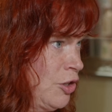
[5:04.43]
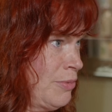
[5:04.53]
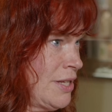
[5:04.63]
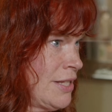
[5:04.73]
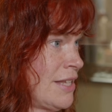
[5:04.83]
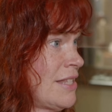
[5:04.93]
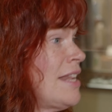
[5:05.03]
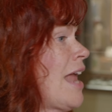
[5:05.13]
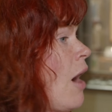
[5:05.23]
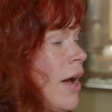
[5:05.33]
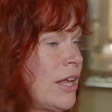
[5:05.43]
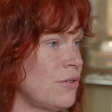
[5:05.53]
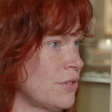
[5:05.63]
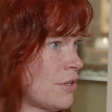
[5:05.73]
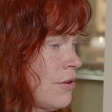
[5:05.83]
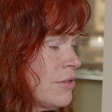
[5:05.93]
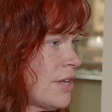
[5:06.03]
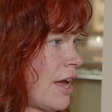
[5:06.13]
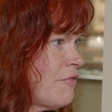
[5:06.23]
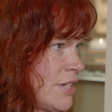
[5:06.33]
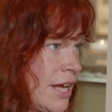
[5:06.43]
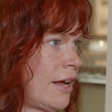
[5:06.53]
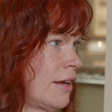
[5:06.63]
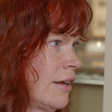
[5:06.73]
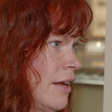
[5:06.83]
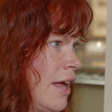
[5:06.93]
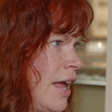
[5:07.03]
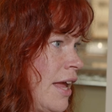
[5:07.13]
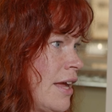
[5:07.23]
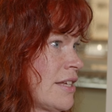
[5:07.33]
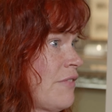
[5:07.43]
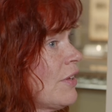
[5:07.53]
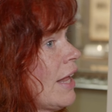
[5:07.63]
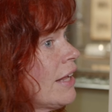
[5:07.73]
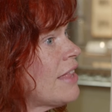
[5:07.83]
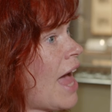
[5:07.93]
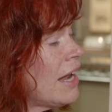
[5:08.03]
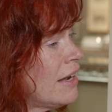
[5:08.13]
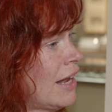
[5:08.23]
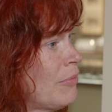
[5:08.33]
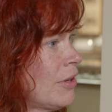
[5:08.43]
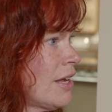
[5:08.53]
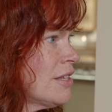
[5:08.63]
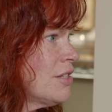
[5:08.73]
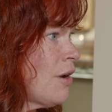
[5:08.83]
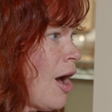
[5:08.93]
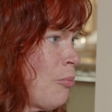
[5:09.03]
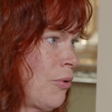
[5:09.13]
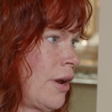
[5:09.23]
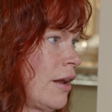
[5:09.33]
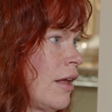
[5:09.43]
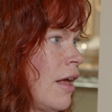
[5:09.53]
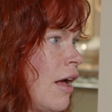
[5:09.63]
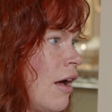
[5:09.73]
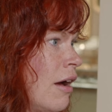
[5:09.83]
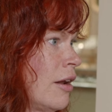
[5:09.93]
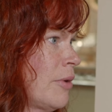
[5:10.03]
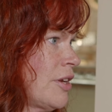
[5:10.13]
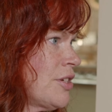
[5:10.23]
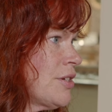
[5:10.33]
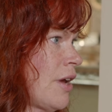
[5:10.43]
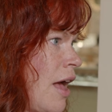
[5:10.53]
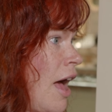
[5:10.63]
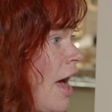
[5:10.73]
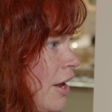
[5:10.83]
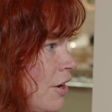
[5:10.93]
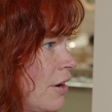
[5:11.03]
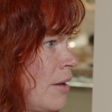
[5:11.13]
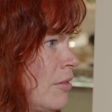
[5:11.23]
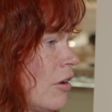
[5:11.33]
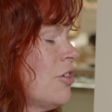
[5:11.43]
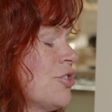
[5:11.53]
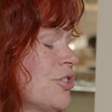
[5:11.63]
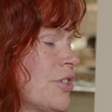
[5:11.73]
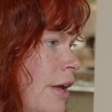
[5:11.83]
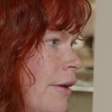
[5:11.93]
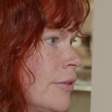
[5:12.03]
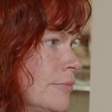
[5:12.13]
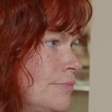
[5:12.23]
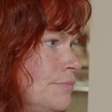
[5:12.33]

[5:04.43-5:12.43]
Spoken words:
your business. And now I use those every day. And I feel like that enabled us to operate on a much higher and larger scale.